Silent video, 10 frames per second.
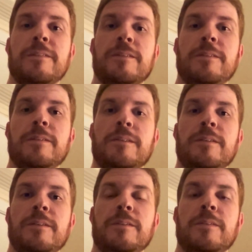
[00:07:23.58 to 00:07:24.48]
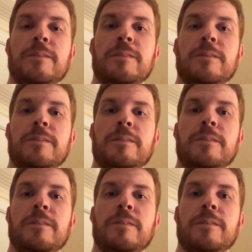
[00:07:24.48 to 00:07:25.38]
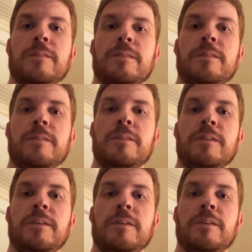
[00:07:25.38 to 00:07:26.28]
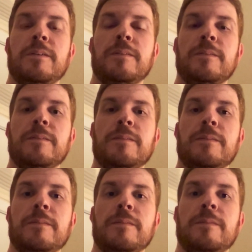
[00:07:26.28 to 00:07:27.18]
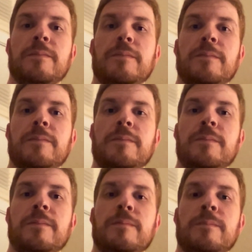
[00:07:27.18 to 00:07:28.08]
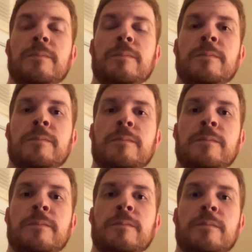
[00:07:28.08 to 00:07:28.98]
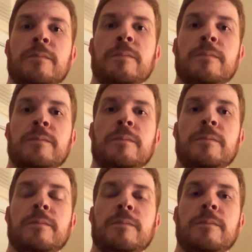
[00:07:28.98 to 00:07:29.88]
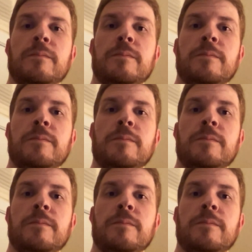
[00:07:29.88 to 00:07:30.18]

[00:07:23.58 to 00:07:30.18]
(no one is talking)